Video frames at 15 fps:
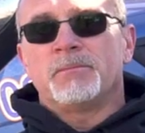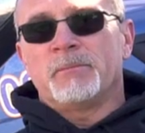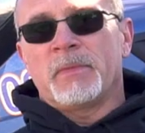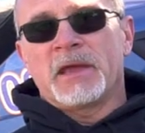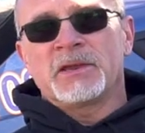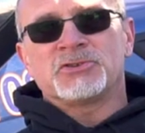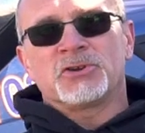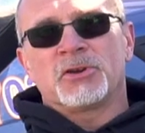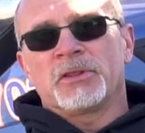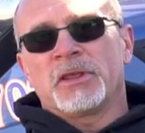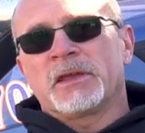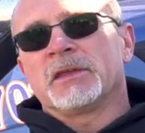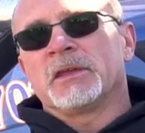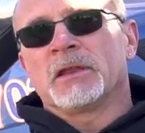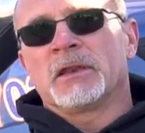Make sure
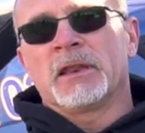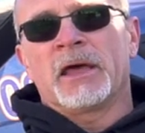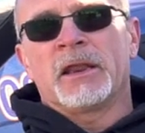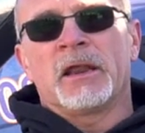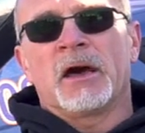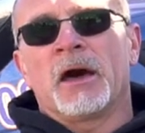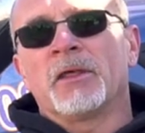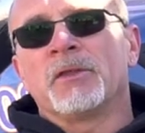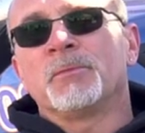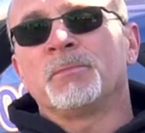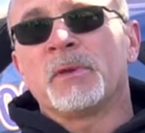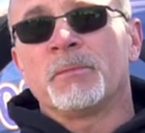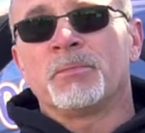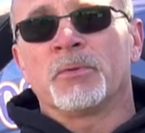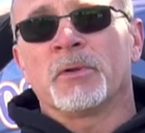that you let other
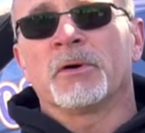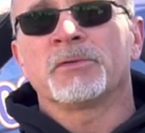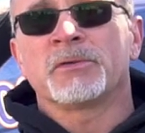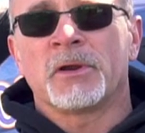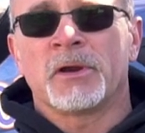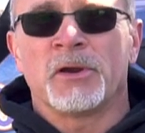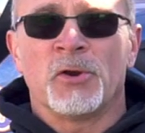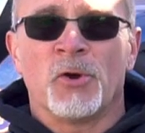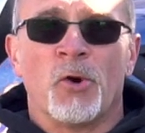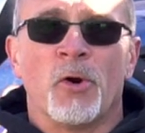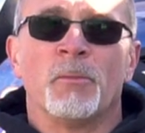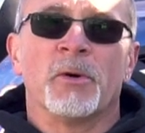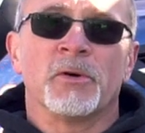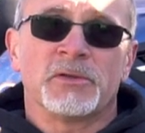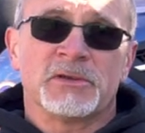people out there know
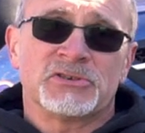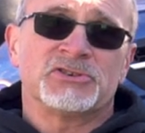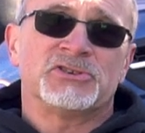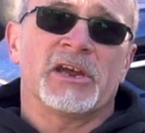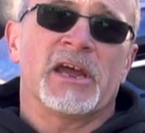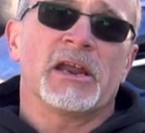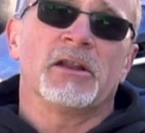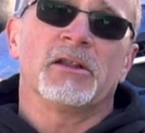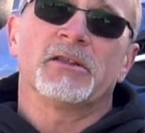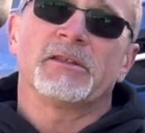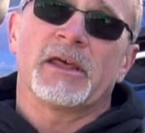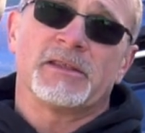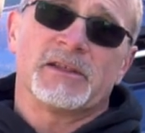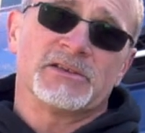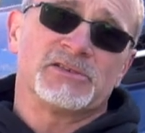about this channel,
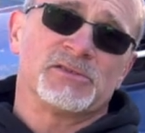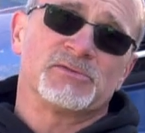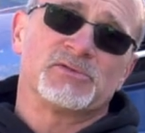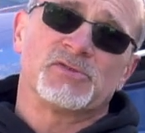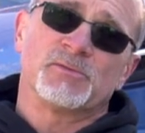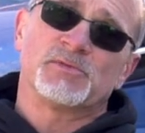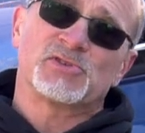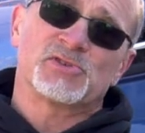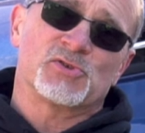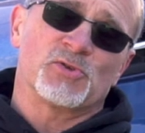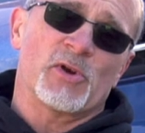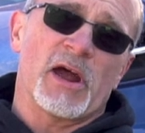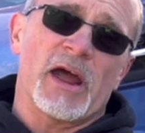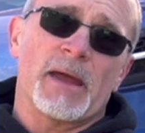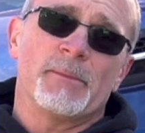that they should
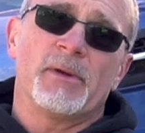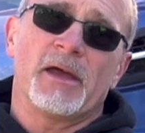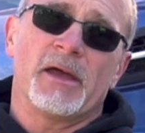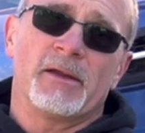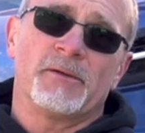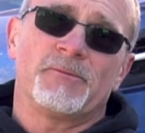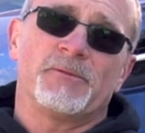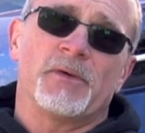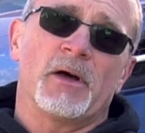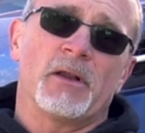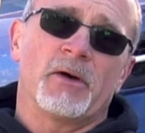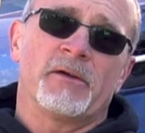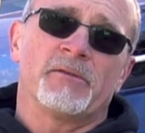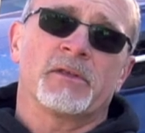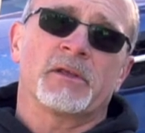subscribe and
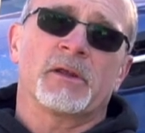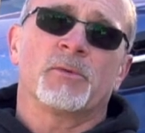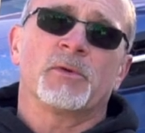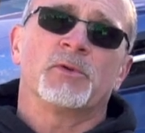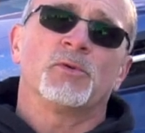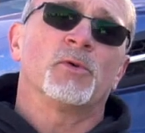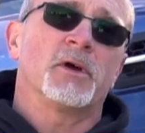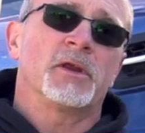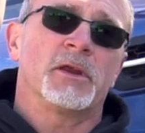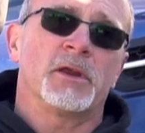follow everything that we do on